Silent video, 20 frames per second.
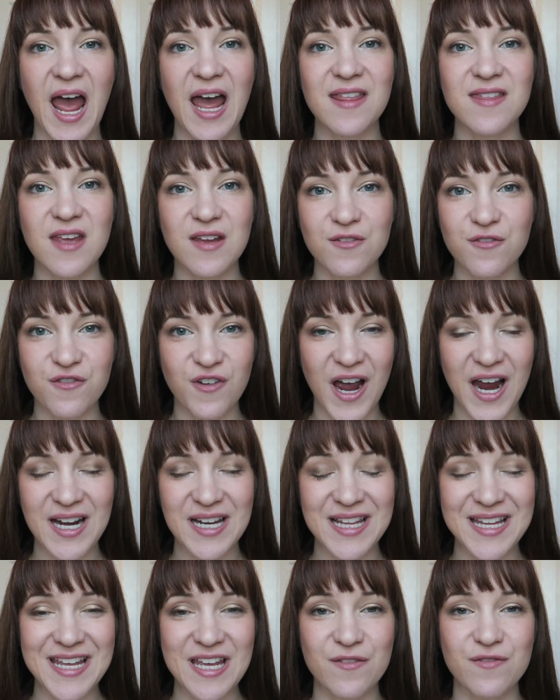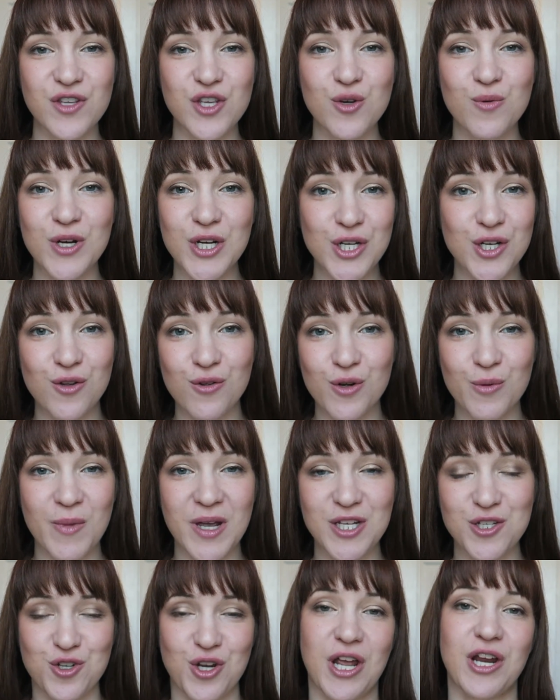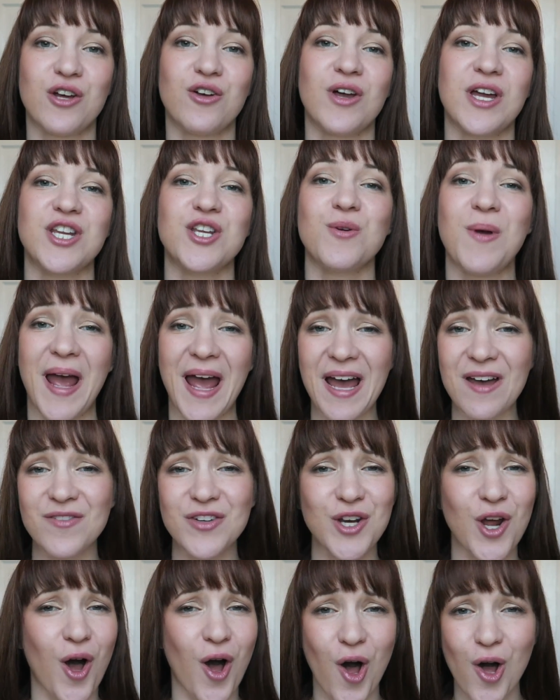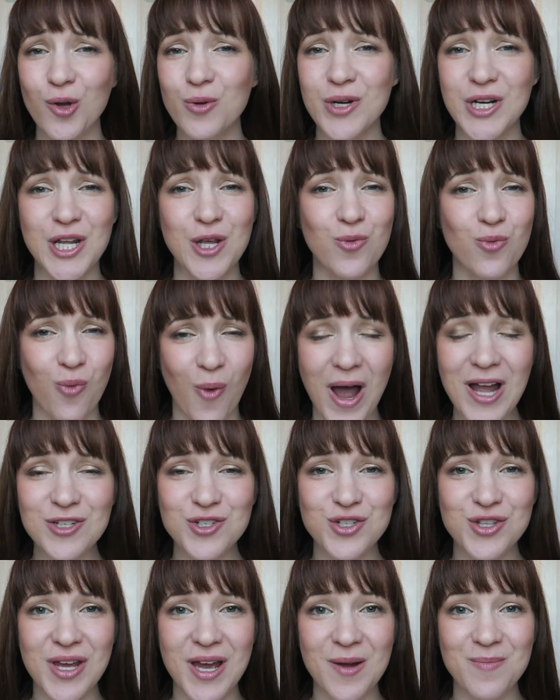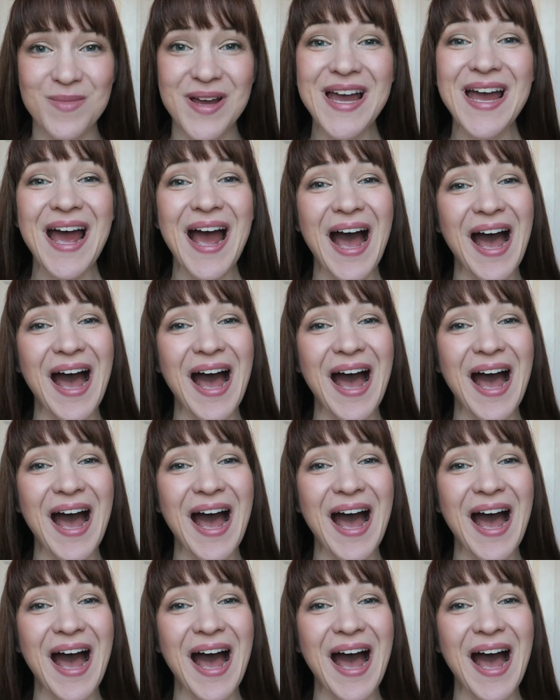And then finally, if you are new to my channel and you haven't already watched them,